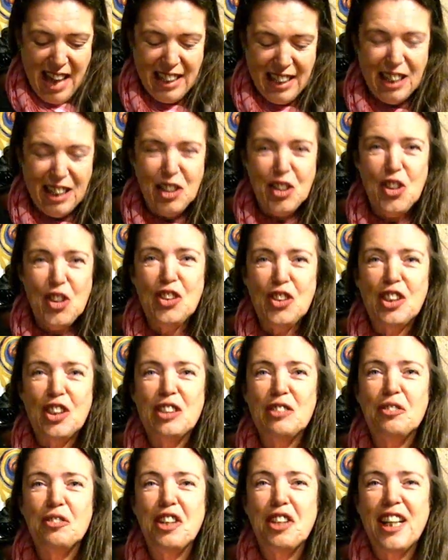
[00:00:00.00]
And I called
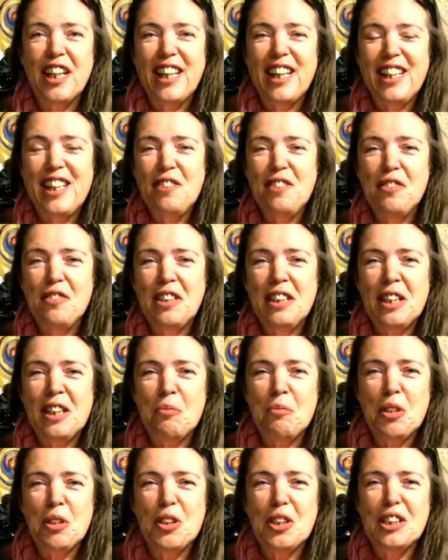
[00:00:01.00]
on a Friday
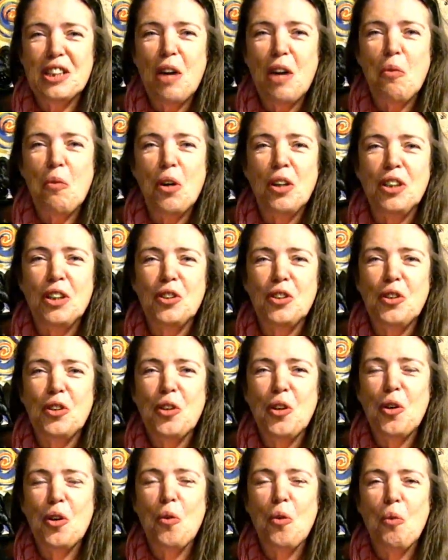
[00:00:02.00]
evening because I wanted to
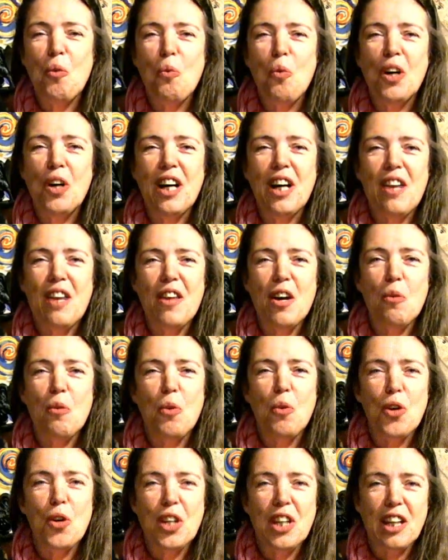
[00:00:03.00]
know what are their
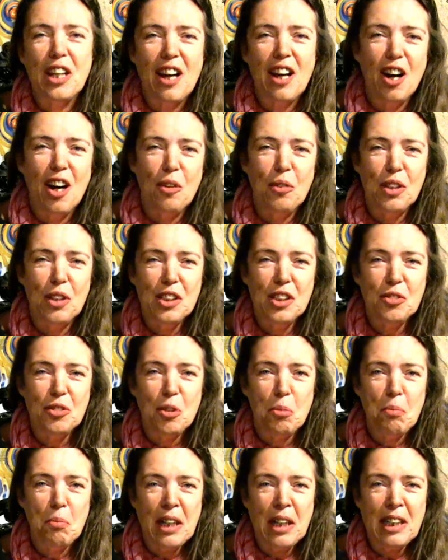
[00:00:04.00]
working hours
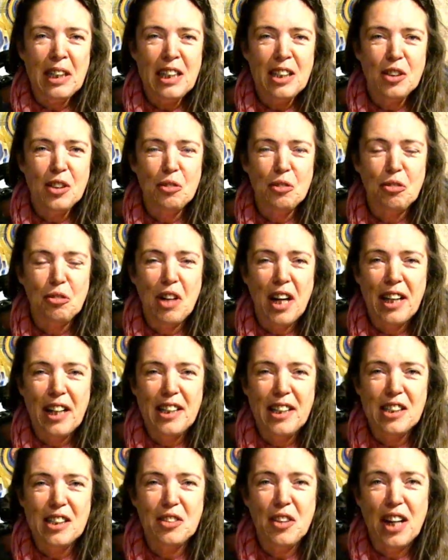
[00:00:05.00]
from Monday to
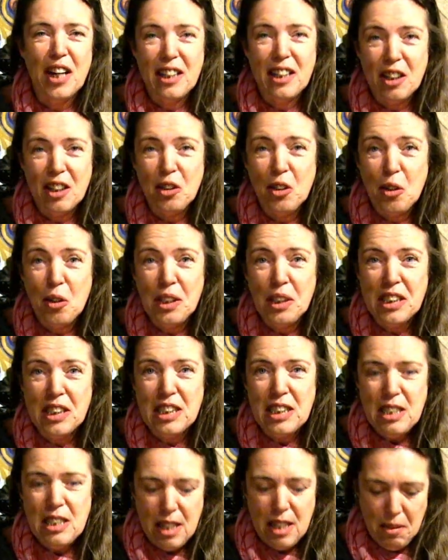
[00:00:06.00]
Friday so I can go and
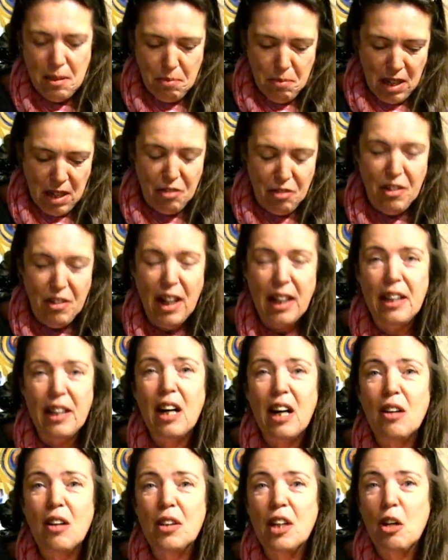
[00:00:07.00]
see them and
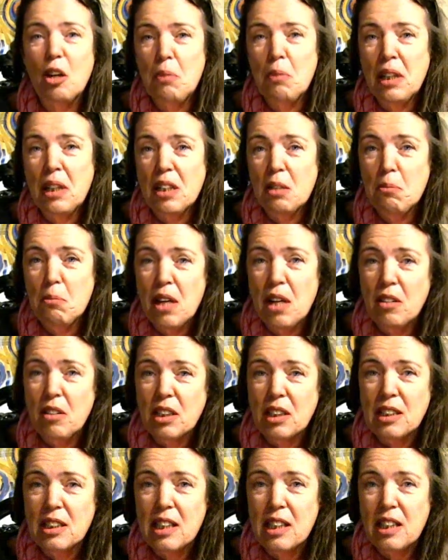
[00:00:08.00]
find out how many
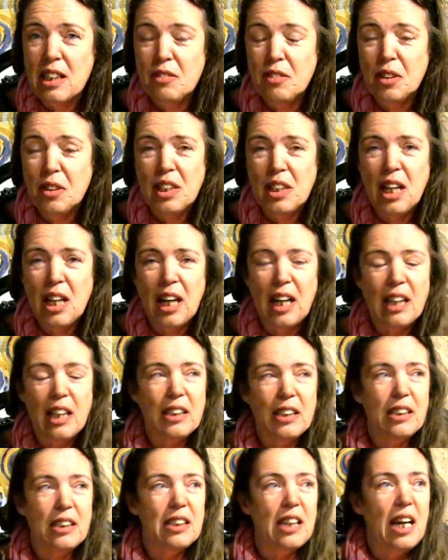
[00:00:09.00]
Americans live on the
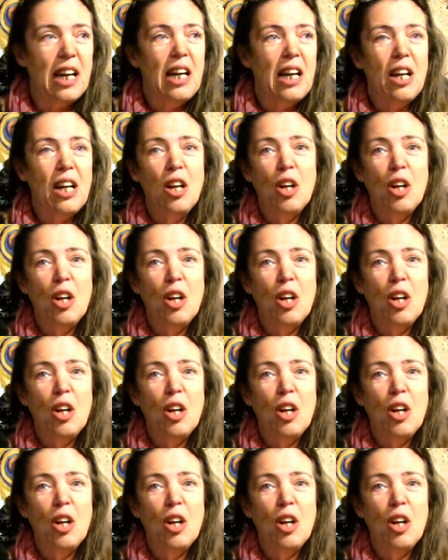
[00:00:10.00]
island,